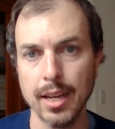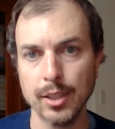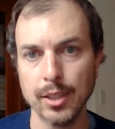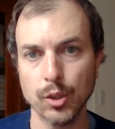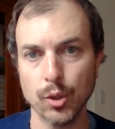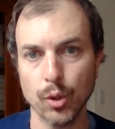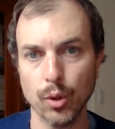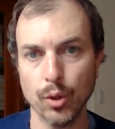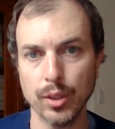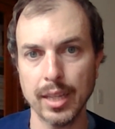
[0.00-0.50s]

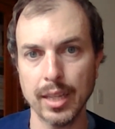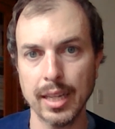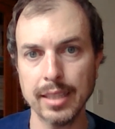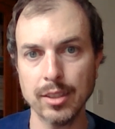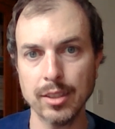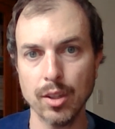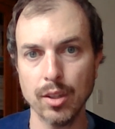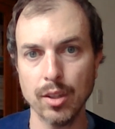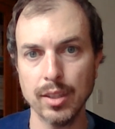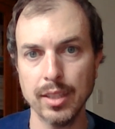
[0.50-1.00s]
So
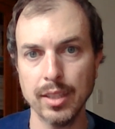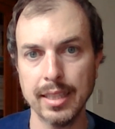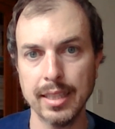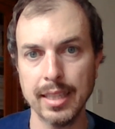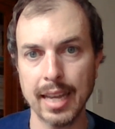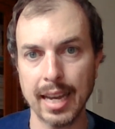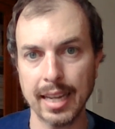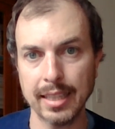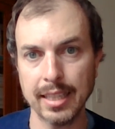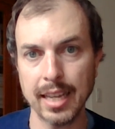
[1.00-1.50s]
that's the,
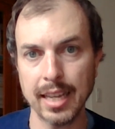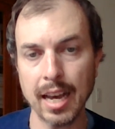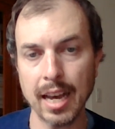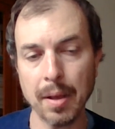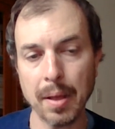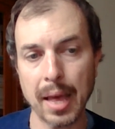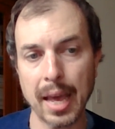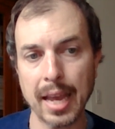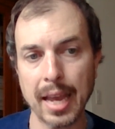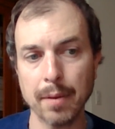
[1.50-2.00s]
the
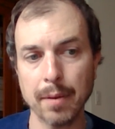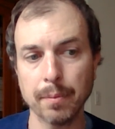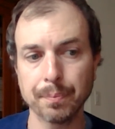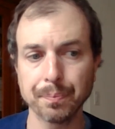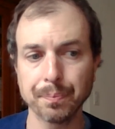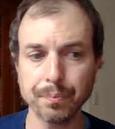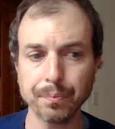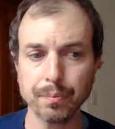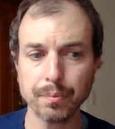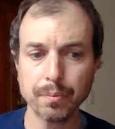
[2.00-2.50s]
idea.
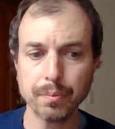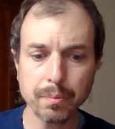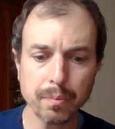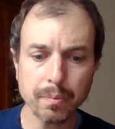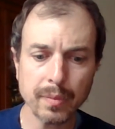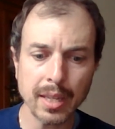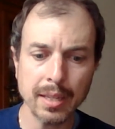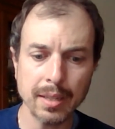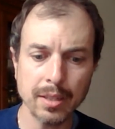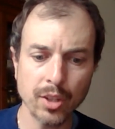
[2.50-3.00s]
And
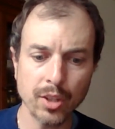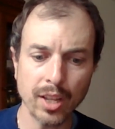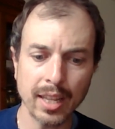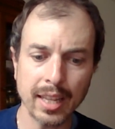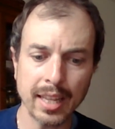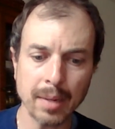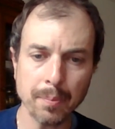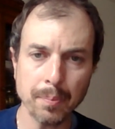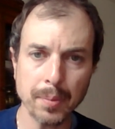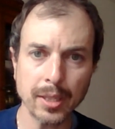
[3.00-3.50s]
the
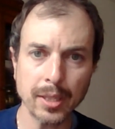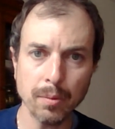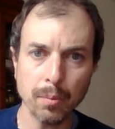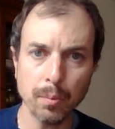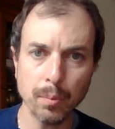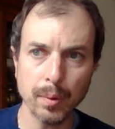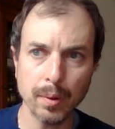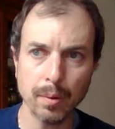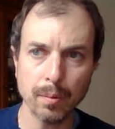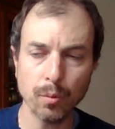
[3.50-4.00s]

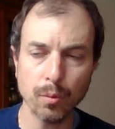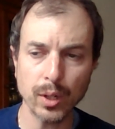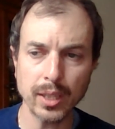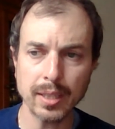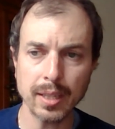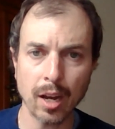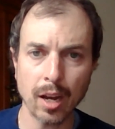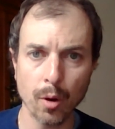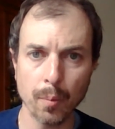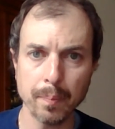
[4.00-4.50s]
link
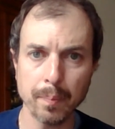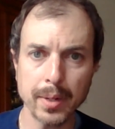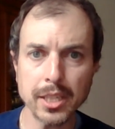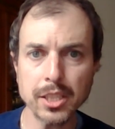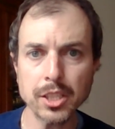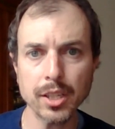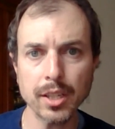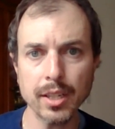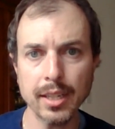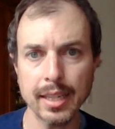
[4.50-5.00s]
with our
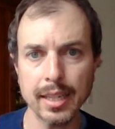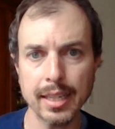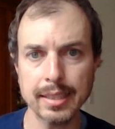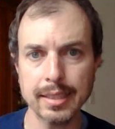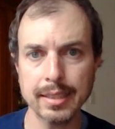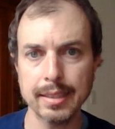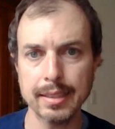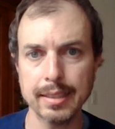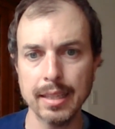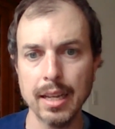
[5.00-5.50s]
mission
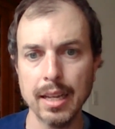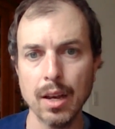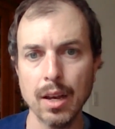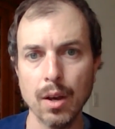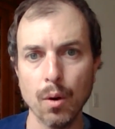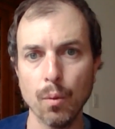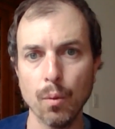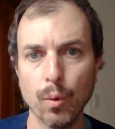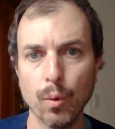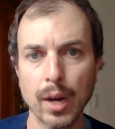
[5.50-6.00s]
is
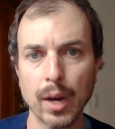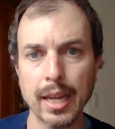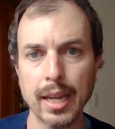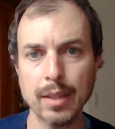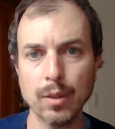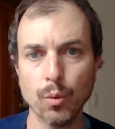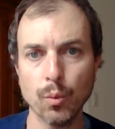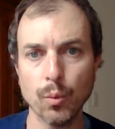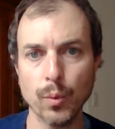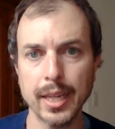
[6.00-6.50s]

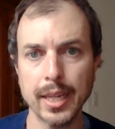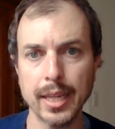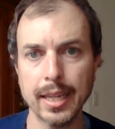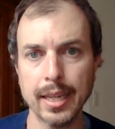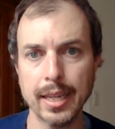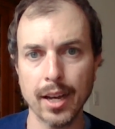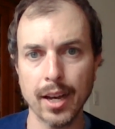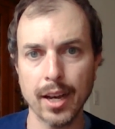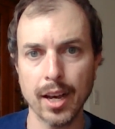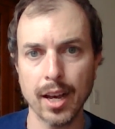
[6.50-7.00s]
when
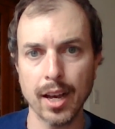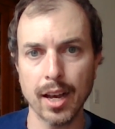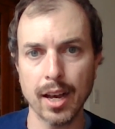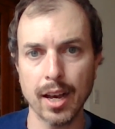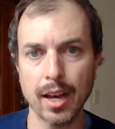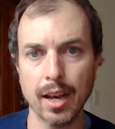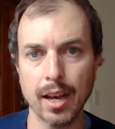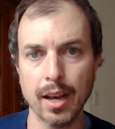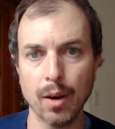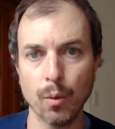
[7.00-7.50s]
we
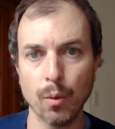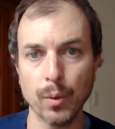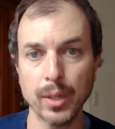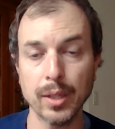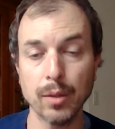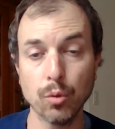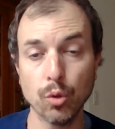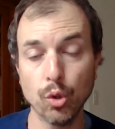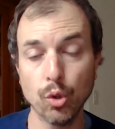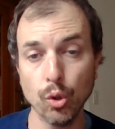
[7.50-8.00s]
uh,
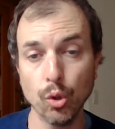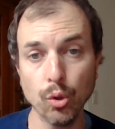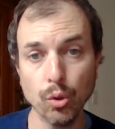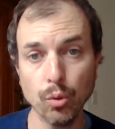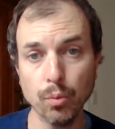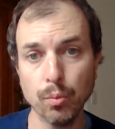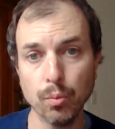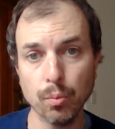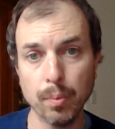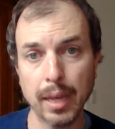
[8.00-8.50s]
we
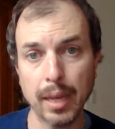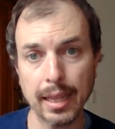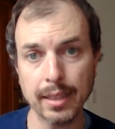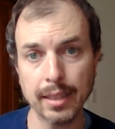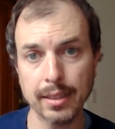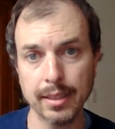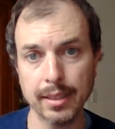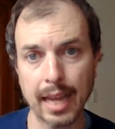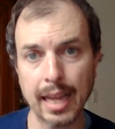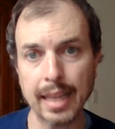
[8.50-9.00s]
do
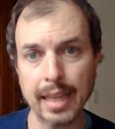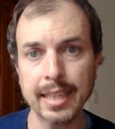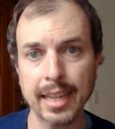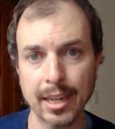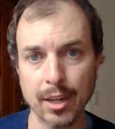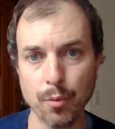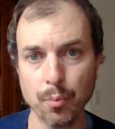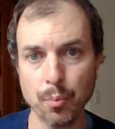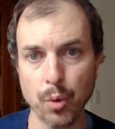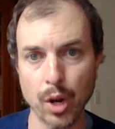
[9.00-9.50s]
build that
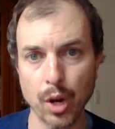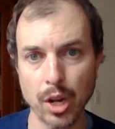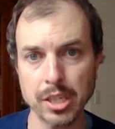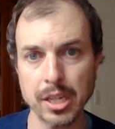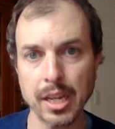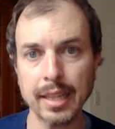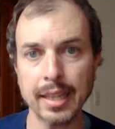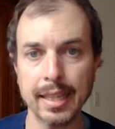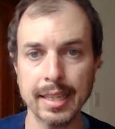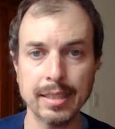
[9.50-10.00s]
kind of
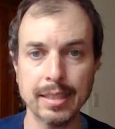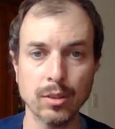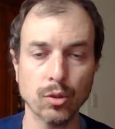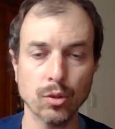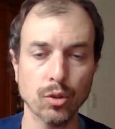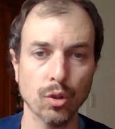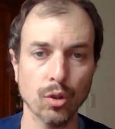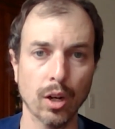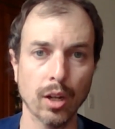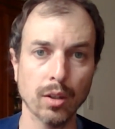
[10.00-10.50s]
project,
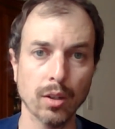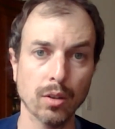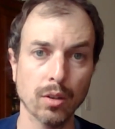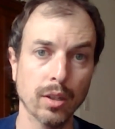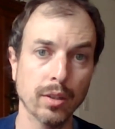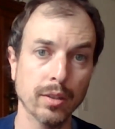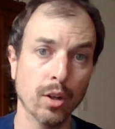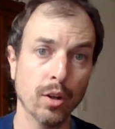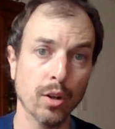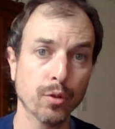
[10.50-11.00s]
it's all,
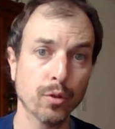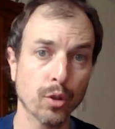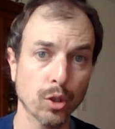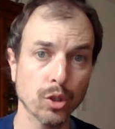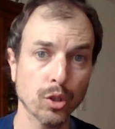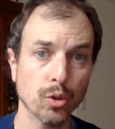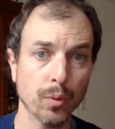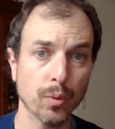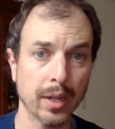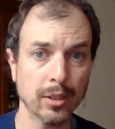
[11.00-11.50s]
uh, of
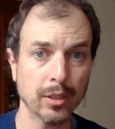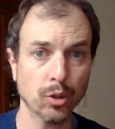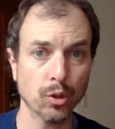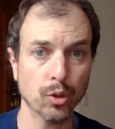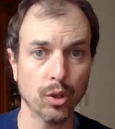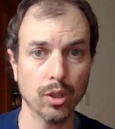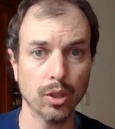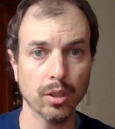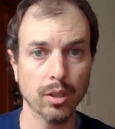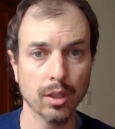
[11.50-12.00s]
course to
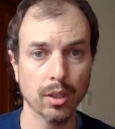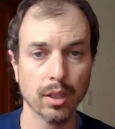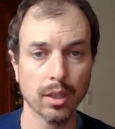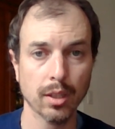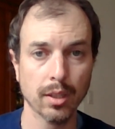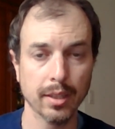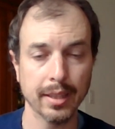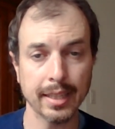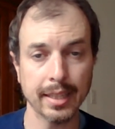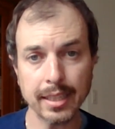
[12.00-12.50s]
answer
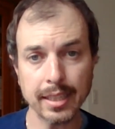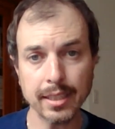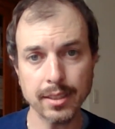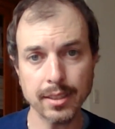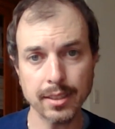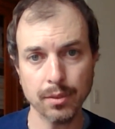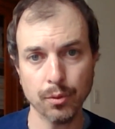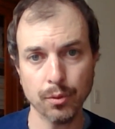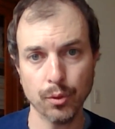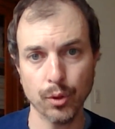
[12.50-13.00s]

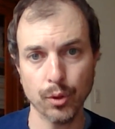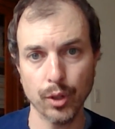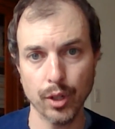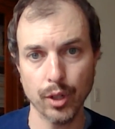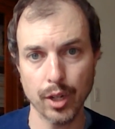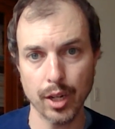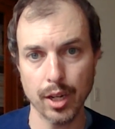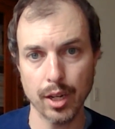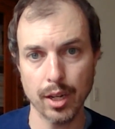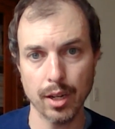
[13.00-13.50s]
needs
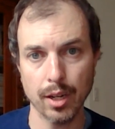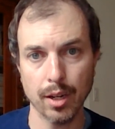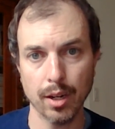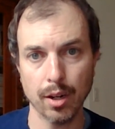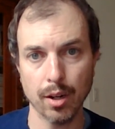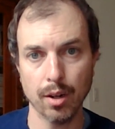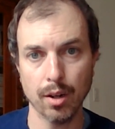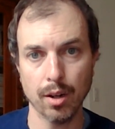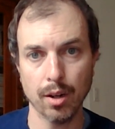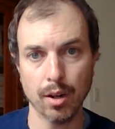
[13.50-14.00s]
for uh,
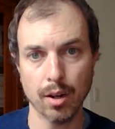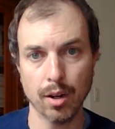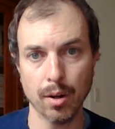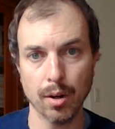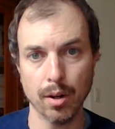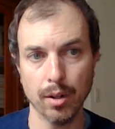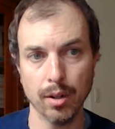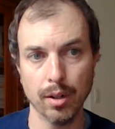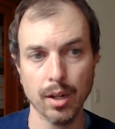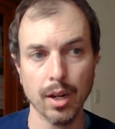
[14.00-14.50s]
uh
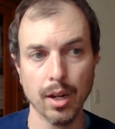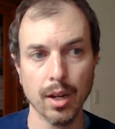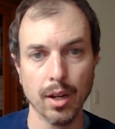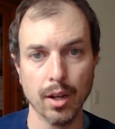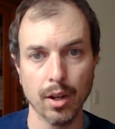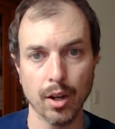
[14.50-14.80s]
our